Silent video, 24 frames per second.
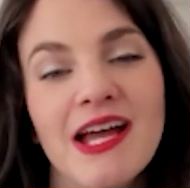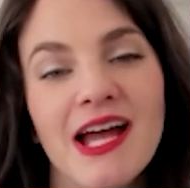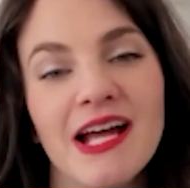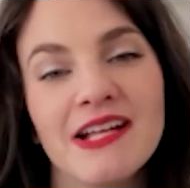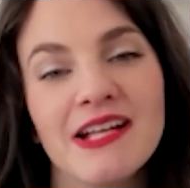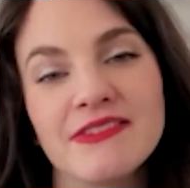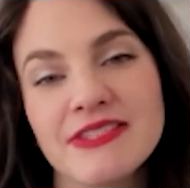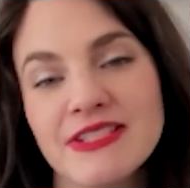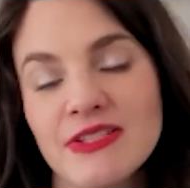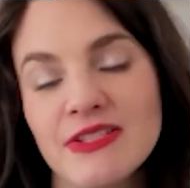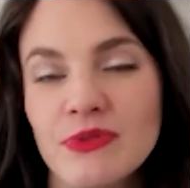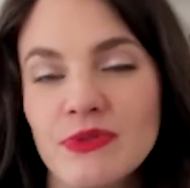
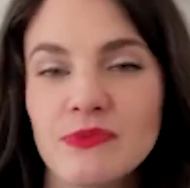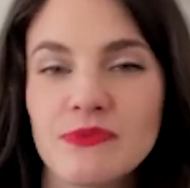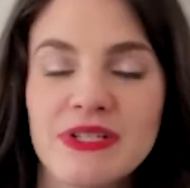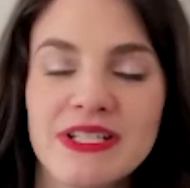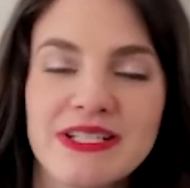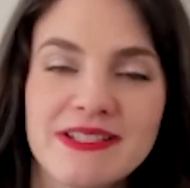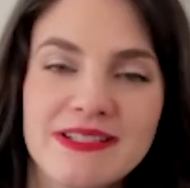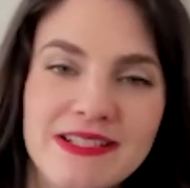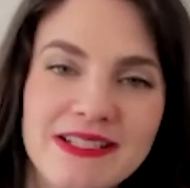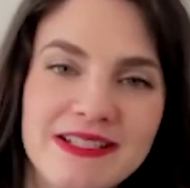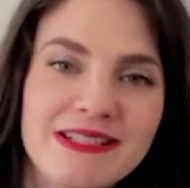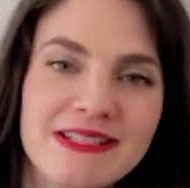And so when we
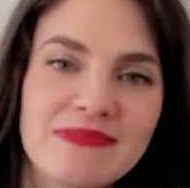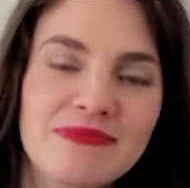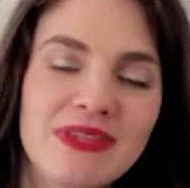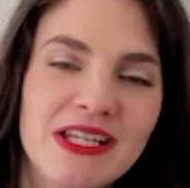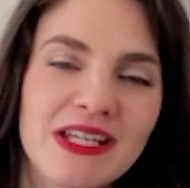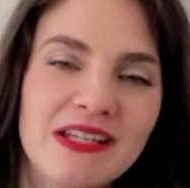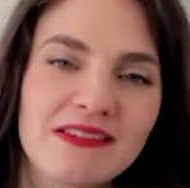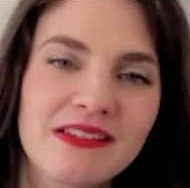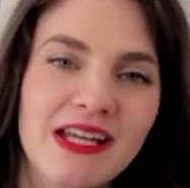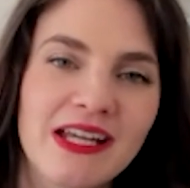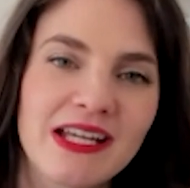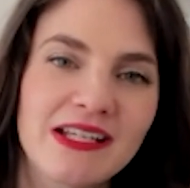see
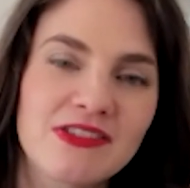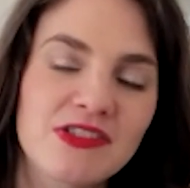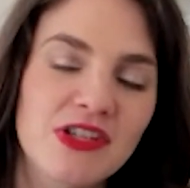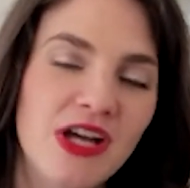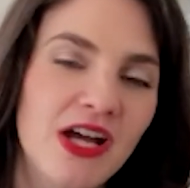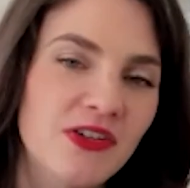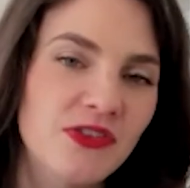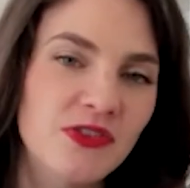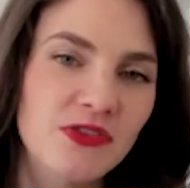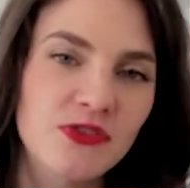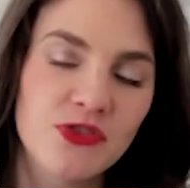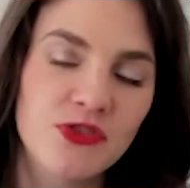something like
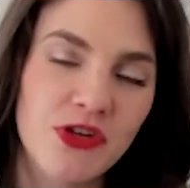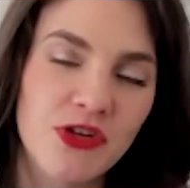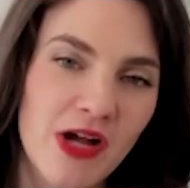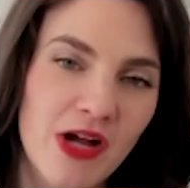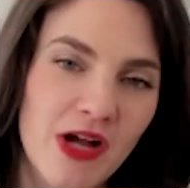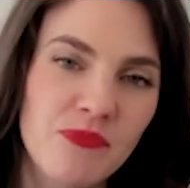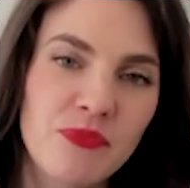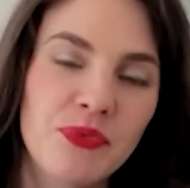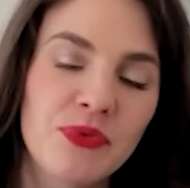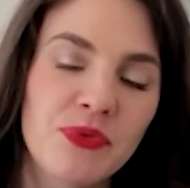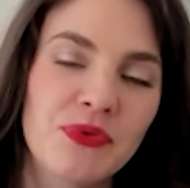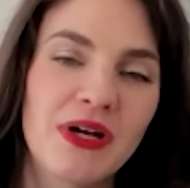Donald
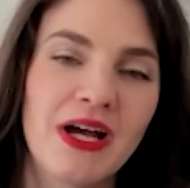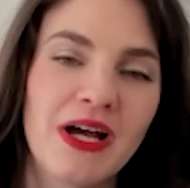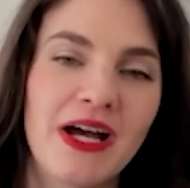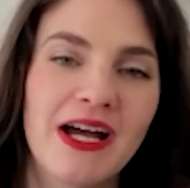Trump,